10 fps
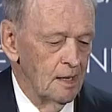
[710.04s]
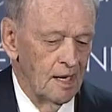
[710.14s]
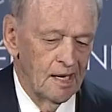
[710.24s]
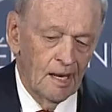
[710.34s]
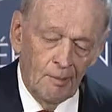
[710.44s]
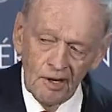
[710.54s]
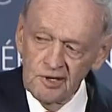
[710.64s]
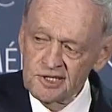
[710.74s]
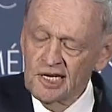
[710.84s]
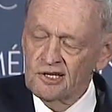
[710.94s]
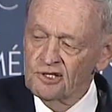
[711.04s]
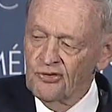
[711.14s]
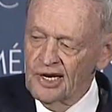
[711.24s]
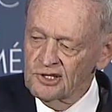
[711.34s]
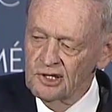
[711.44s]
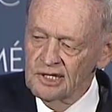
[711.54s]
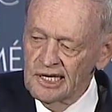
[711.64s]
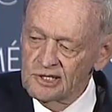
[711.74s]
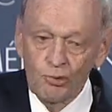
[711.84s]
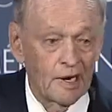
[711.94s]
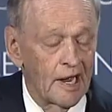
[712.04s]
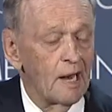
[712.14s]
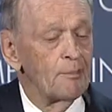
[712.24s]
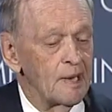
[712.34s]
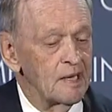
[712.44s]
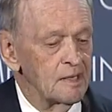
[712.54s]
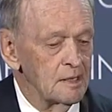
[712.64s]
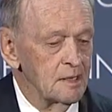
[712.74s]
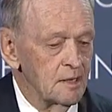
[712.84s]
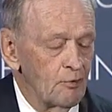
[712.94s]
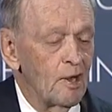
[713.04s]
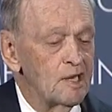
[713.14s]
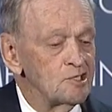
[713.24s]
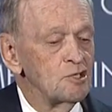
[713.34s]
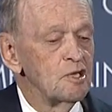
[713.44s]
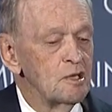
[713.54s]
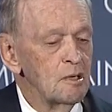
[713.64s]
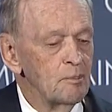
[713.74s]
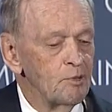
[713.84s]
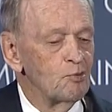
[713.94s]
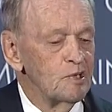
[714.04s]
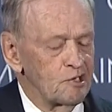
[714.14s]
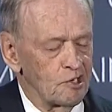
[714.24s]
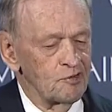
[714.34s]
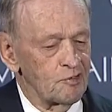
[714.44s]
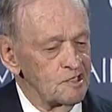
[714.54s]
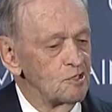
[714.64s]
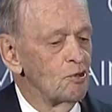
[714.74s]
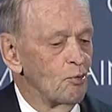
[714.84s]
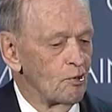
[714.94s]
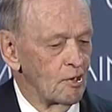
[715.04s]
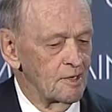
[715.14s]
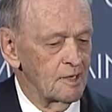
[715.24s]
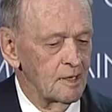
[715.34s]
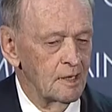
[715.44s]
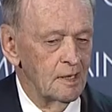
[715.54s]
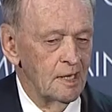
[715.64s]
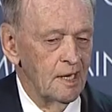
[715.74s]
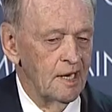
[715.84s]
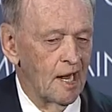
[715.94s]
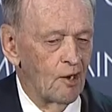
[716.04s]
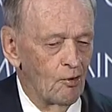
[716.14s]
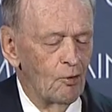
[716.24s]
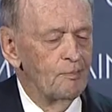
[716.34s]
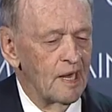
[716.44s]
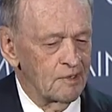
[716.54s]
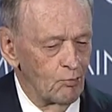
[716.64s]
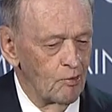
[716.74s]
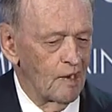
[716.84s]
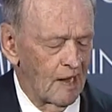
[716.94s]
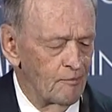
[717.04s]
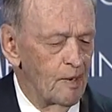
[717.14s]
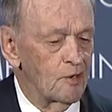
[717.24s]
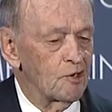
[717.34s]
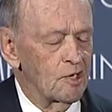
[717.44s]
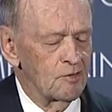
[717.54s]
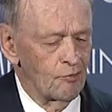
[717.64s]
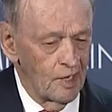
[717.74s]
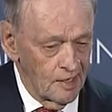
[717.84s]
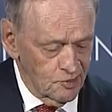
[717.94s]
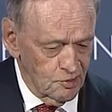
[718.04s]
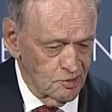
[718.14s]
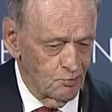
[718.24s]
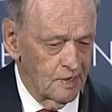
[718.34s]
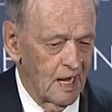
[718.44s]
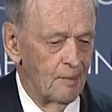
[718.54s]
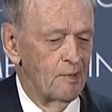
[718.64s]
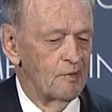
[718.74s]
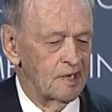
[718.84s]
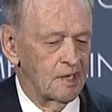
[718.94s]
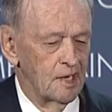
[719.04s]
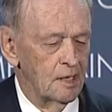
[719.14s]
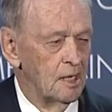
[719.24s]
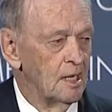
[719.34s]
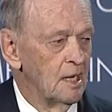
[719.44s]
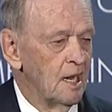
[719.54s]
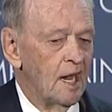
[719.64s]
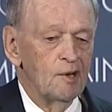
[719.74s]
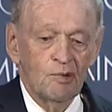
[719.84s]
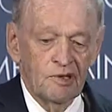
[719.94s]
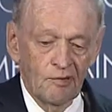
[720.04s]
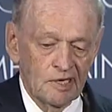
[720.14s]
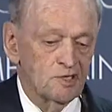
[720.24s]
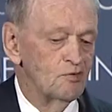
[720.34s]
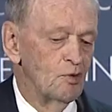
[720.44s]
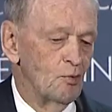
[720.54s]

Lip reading: And among the satisfaction is we're helping relations between countries in the world. And I hope that we will have better relations with America and with the rest of the